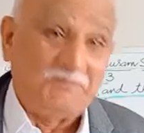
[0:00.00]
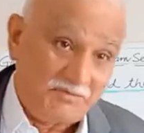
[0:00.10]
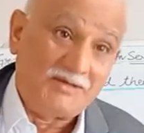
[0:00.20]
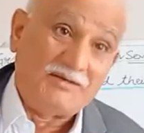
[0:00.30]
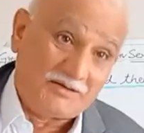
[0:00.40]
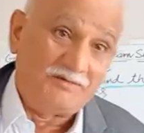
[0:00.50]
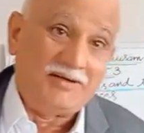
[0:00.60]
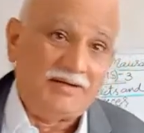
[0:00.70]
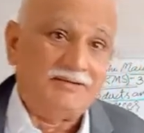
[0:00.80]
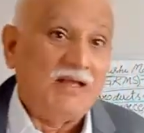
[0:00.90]
There are certain
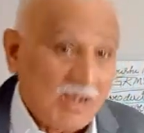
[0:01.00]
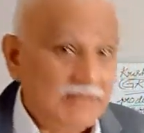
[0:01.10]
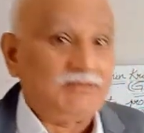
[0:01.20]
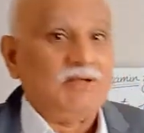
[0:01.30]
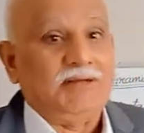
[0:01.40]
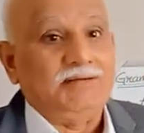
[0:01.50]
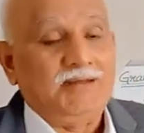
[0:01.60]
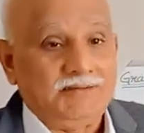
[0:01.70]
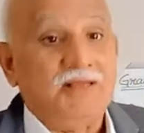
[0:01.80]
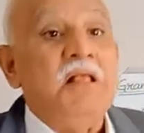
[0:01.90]
varieties. I saw
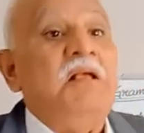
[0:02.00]
it.